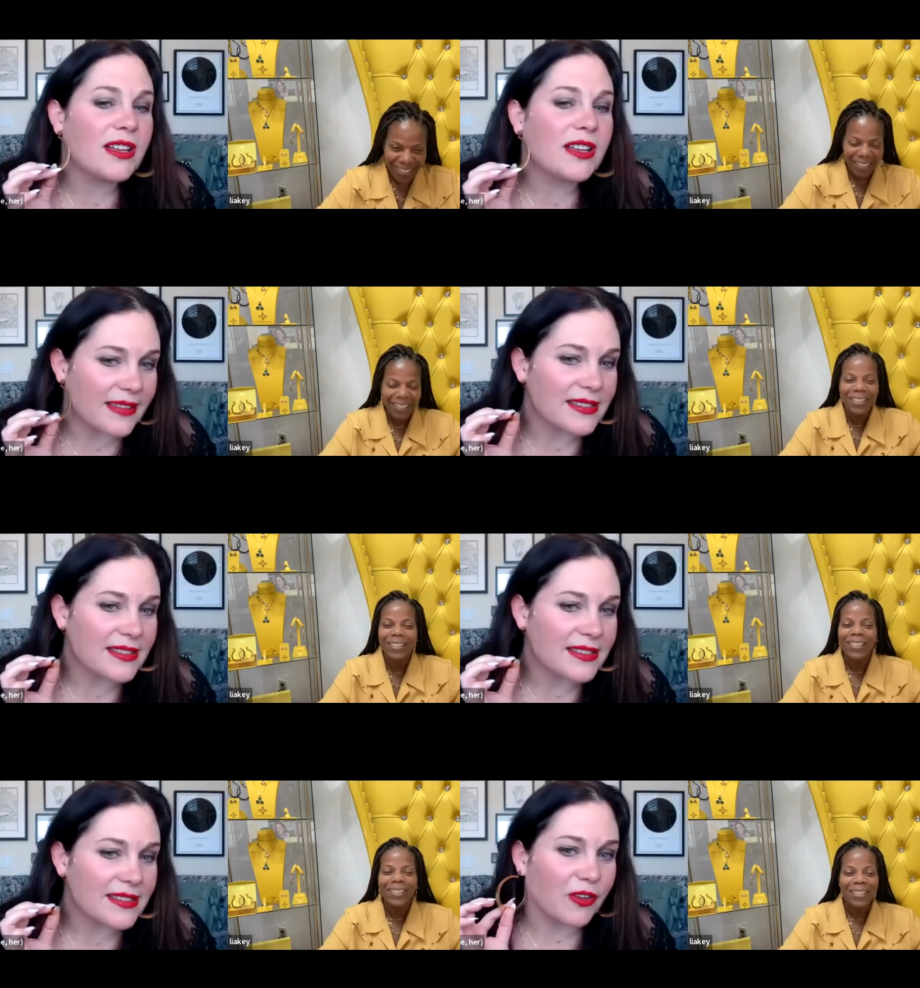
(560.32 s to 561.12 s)
Speaker 1: say, This
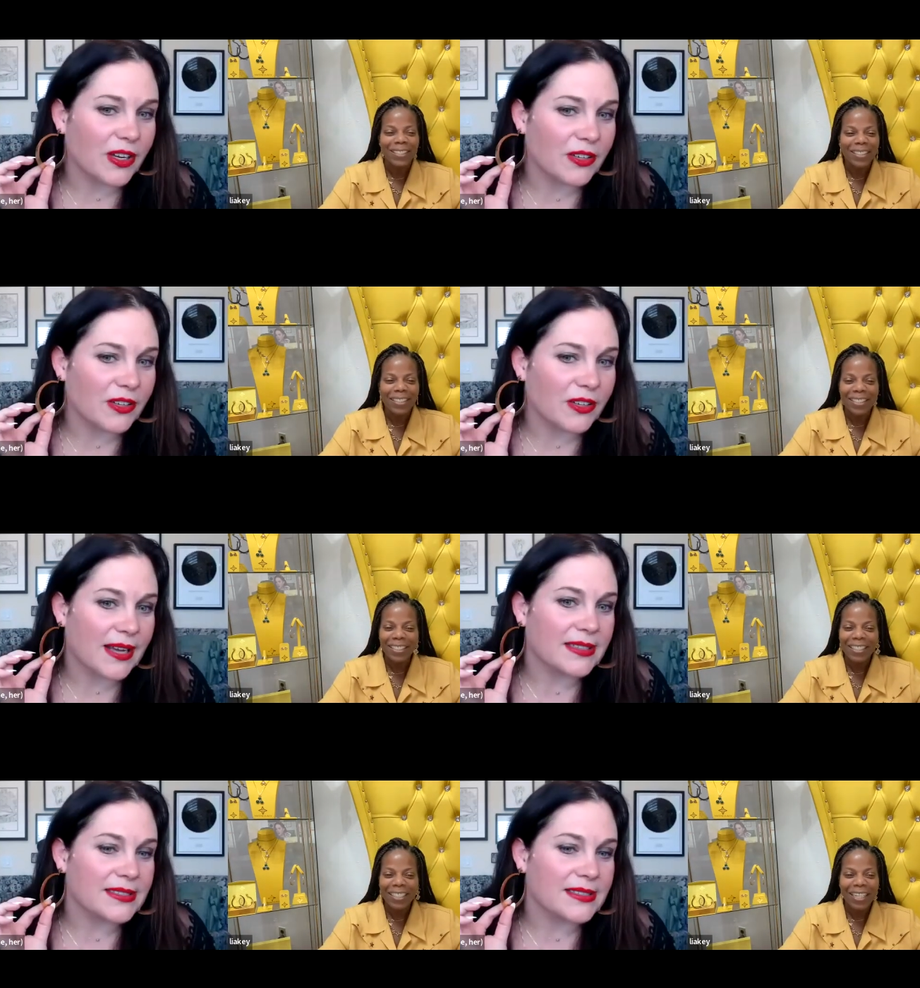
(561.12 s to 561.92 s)
is perfect for
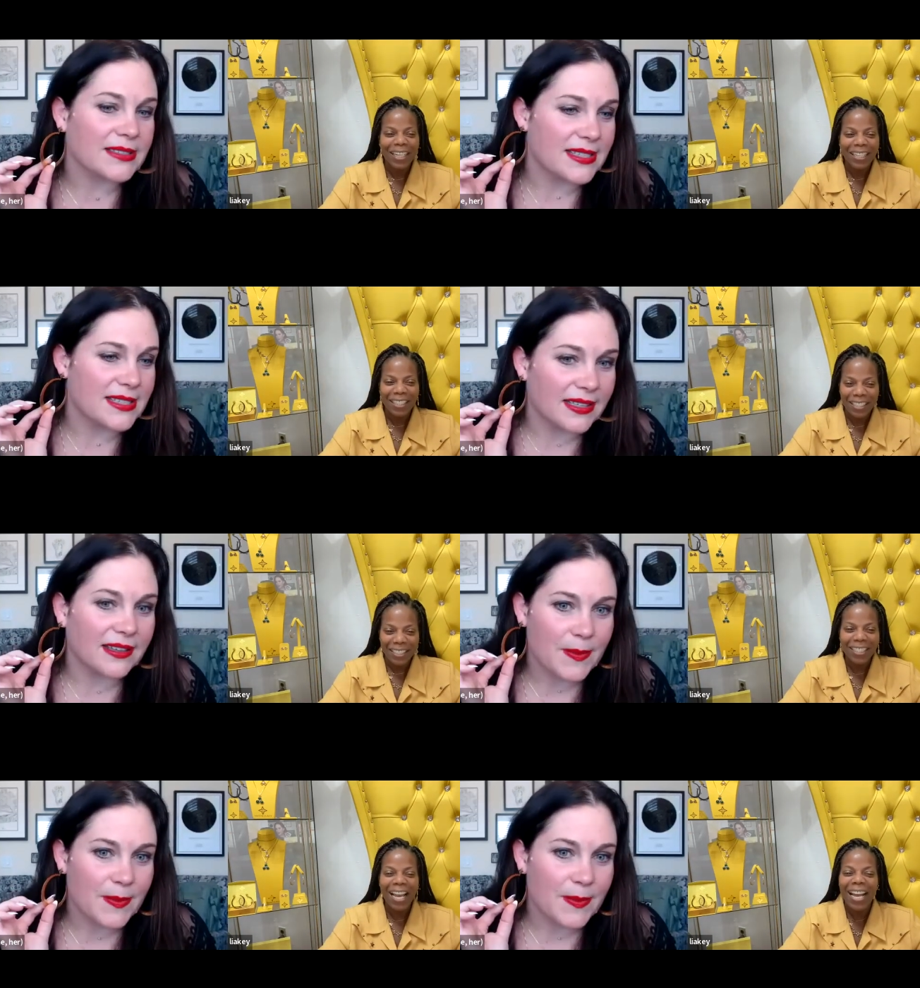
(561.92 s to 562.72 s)
Rebeccah silence. The
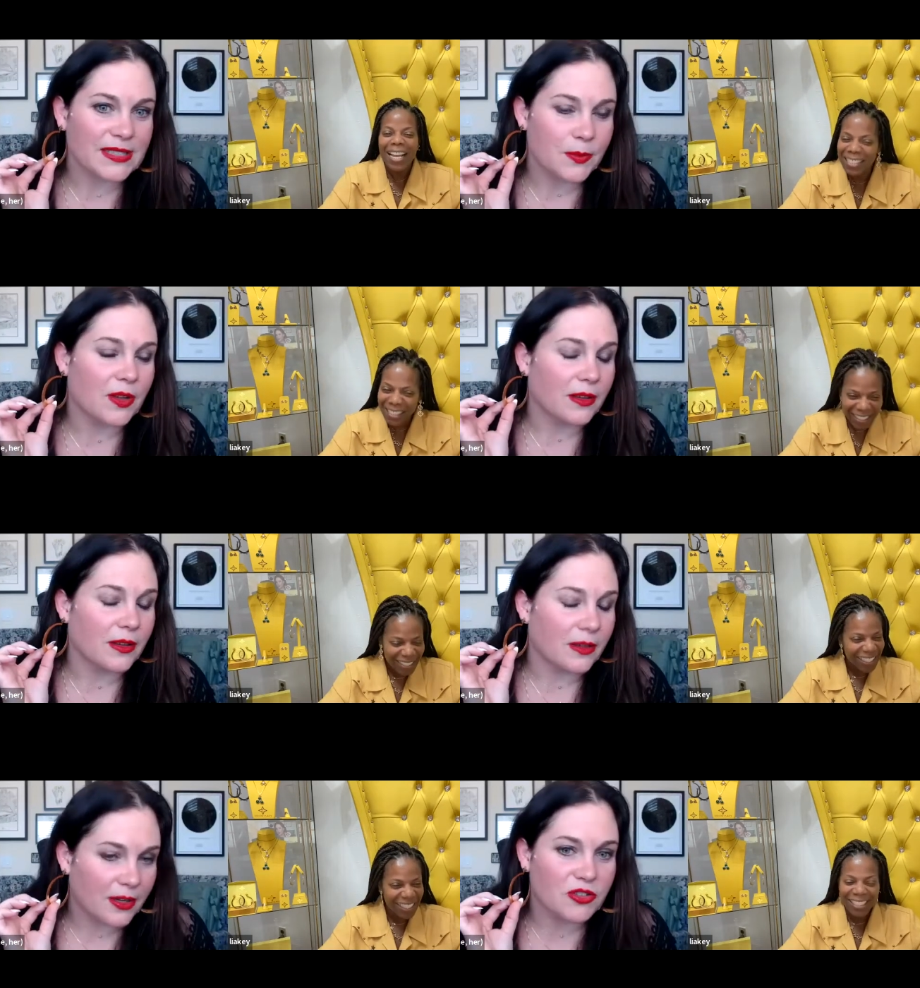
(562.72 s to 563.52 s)
healing is yes.
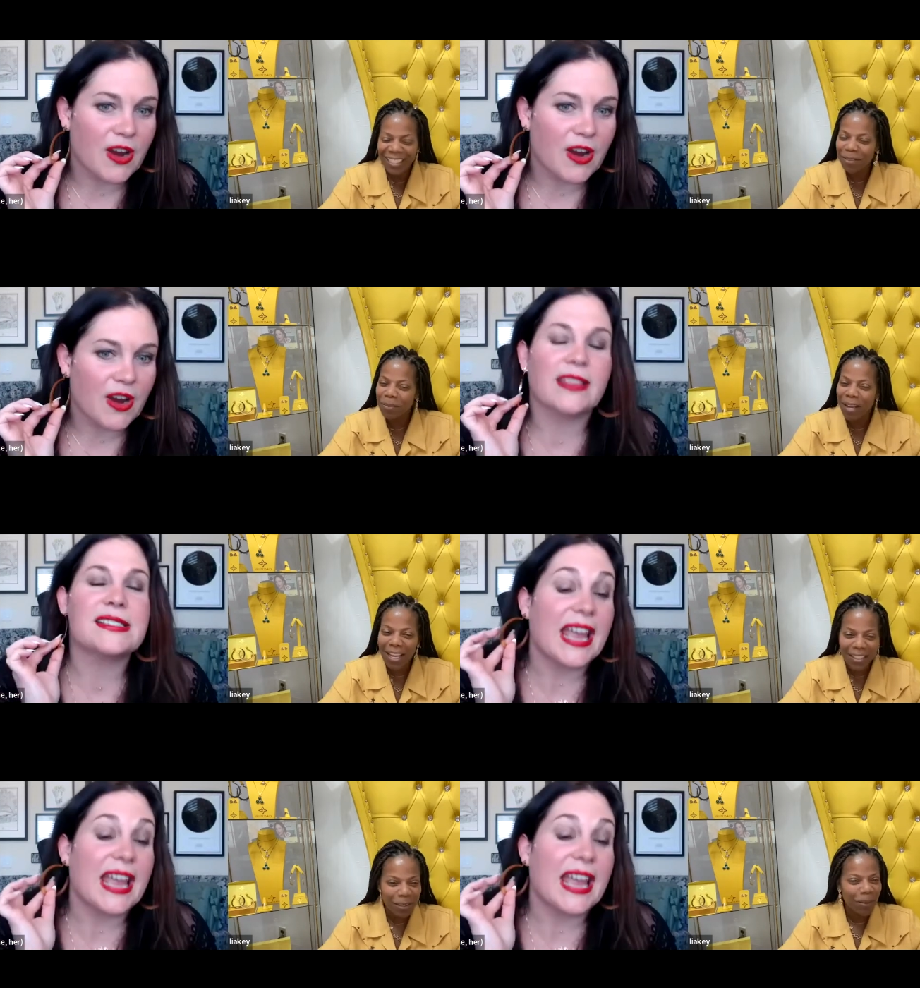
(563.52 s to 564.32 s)
possible coach, right?
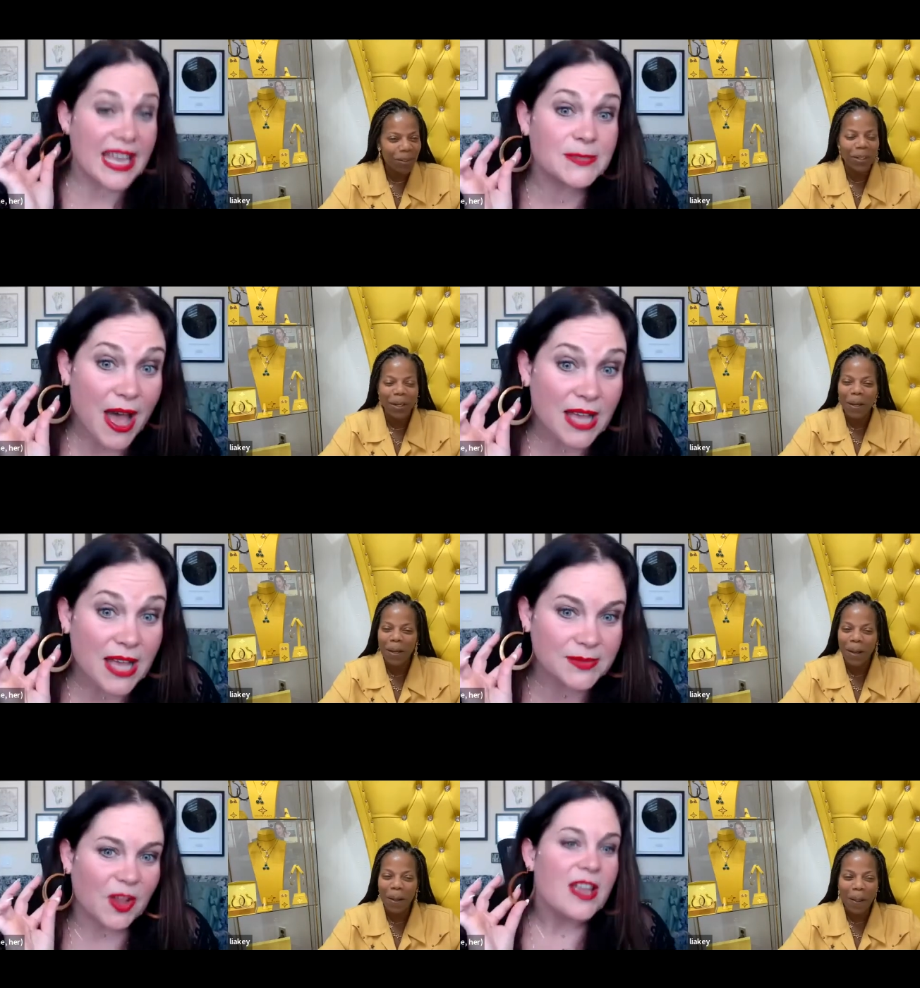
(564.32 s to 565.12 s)
They say it's
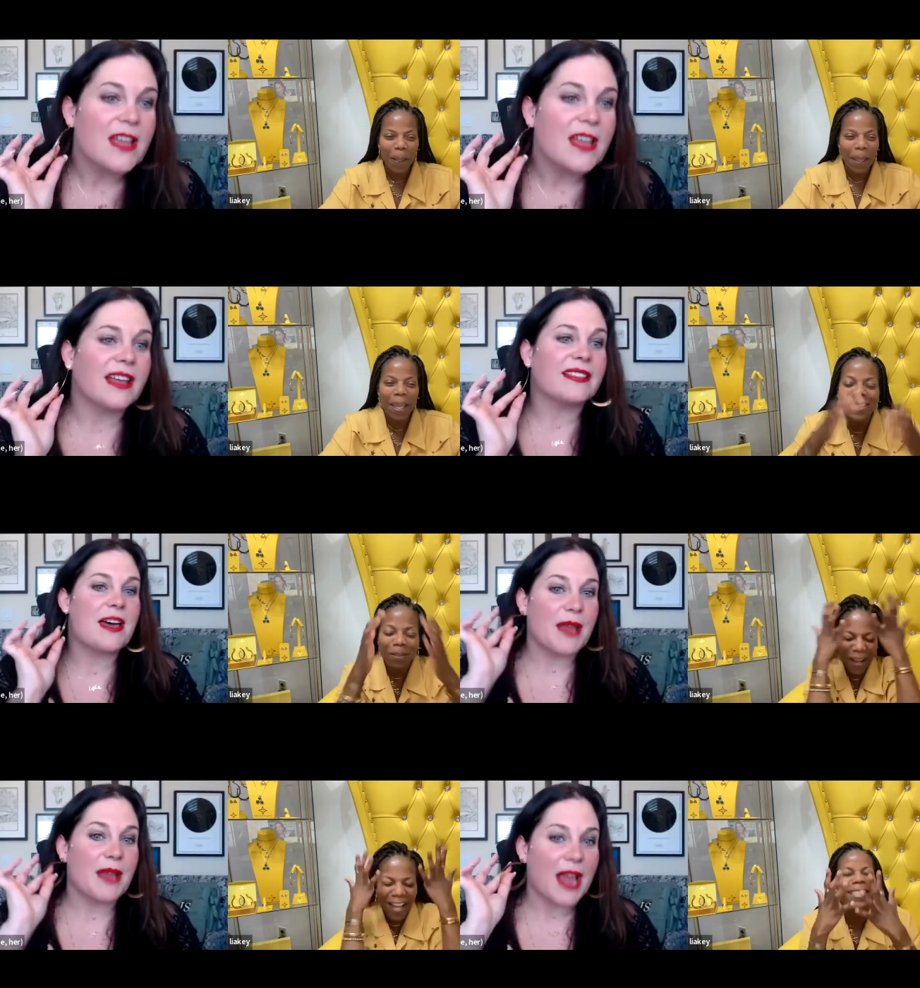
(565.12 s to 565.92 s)
possible. Like
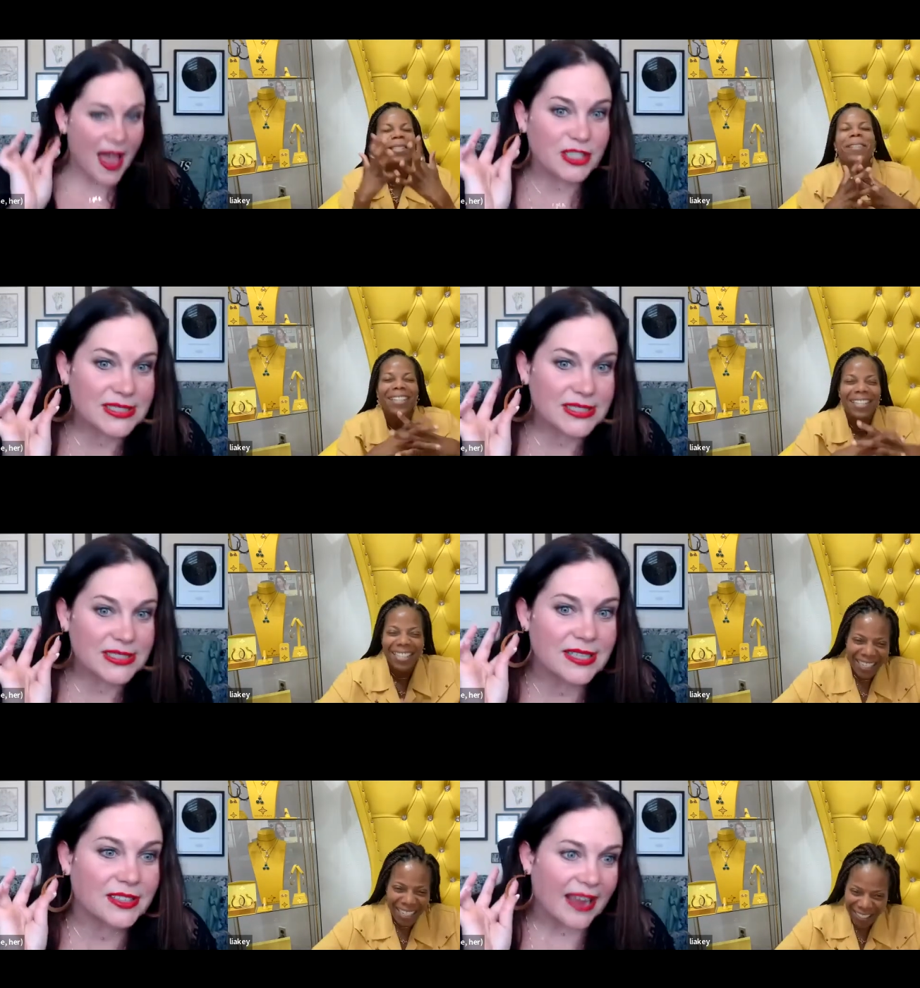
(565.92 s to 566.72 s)
they tell me every
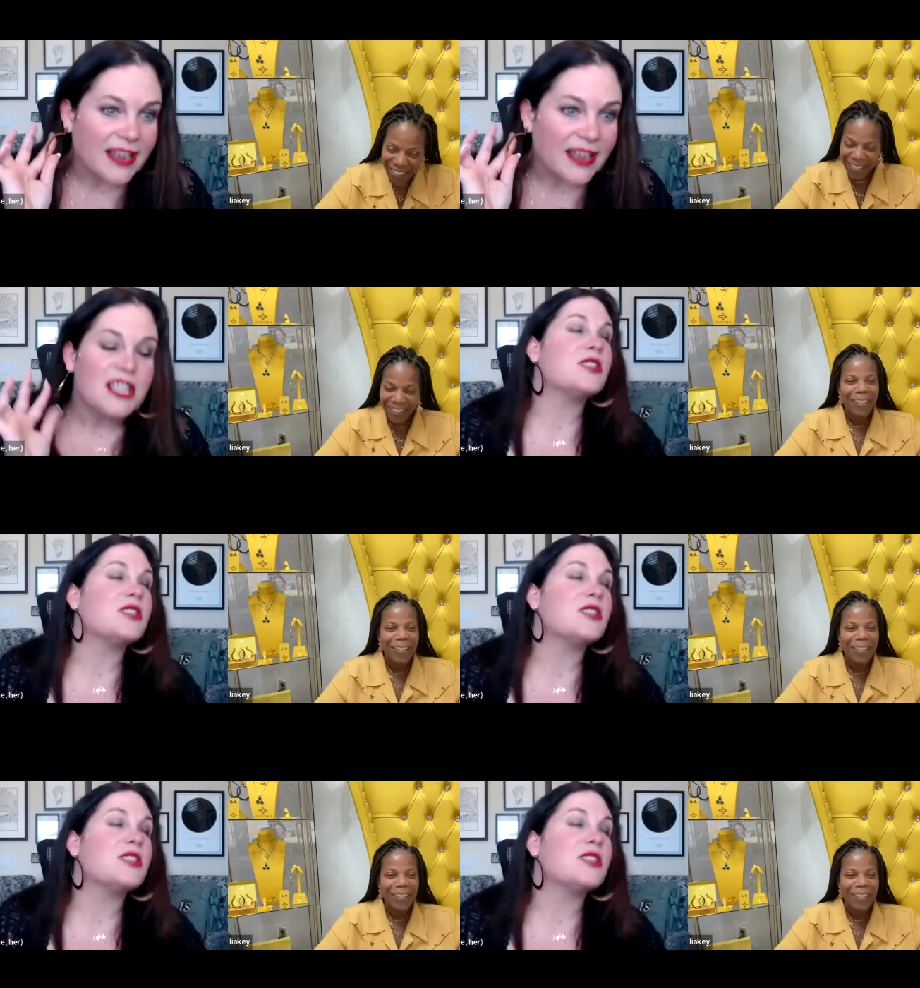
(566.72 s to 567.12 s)
single day.